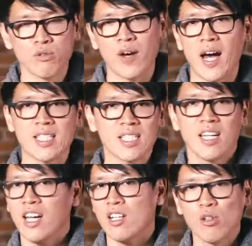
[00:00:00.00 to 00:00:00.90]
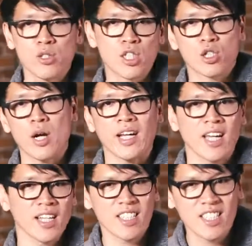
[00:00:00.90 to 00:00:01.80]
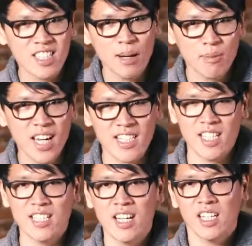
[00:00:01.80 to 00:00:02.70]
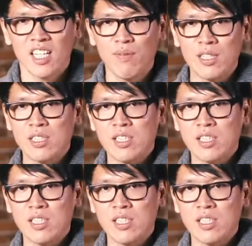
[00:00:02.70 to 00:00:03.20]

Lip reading: fast, it loses tracking, and in some cases even